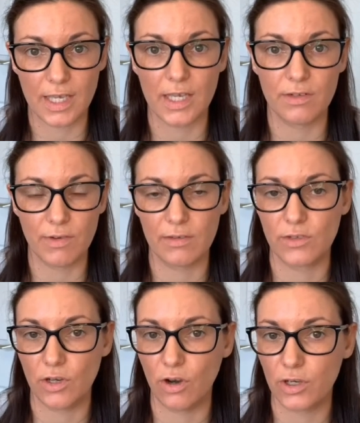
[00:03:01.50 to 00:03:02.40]
around the
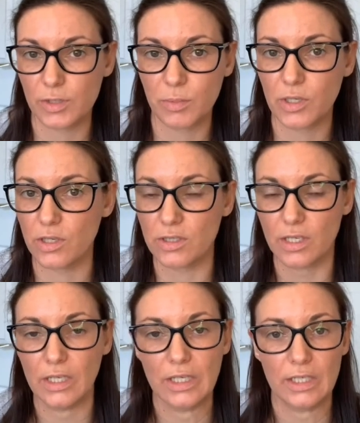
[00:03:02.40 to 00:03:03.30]
eyes, because
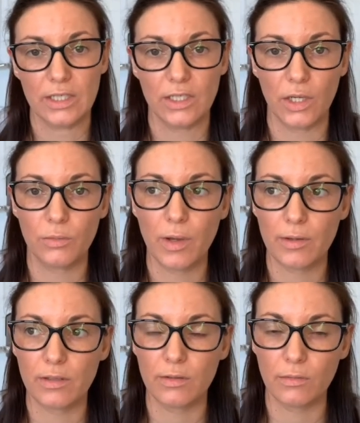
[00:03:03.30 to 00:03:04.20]
you
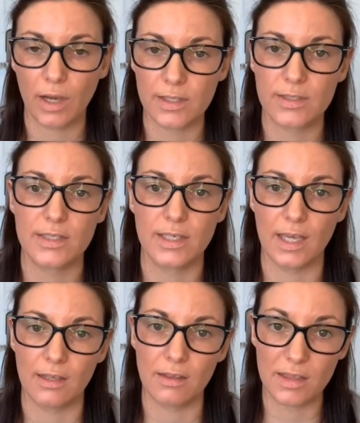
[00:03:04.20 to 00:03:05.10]
know, as the
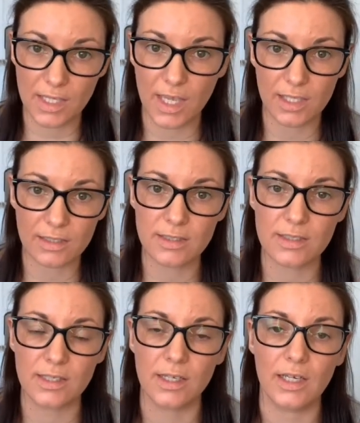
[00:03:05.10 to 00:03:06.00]
skin
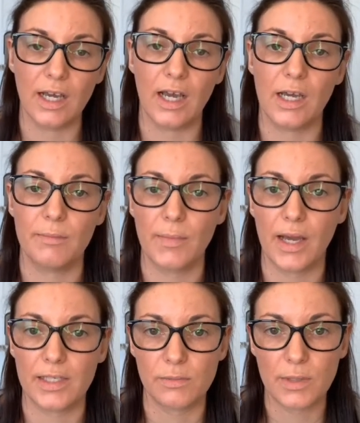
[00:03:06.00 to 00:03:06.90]
thins,
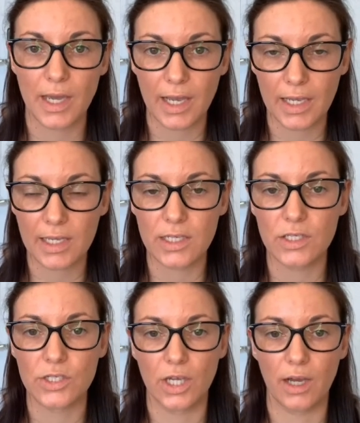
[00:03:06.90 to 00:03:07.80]
as we
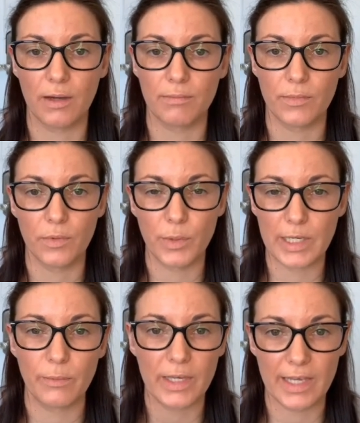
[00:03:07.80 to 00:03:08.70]
age,
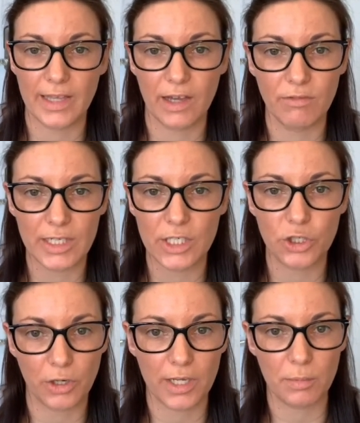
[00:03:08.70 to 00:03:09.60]
we get that really
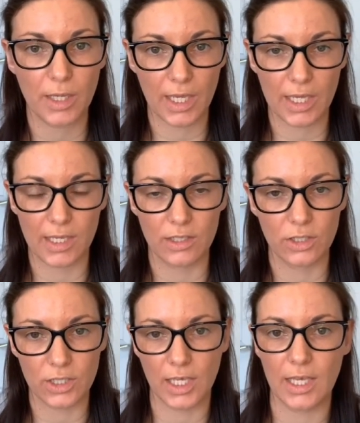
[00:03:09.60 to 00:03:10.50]
crepey
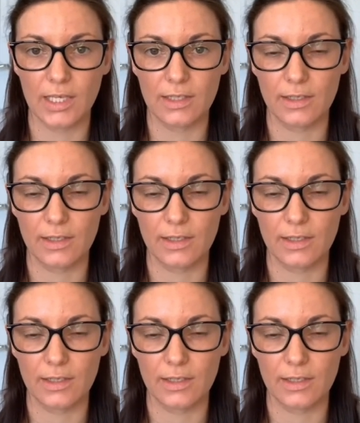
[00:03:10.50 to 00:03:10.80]
looking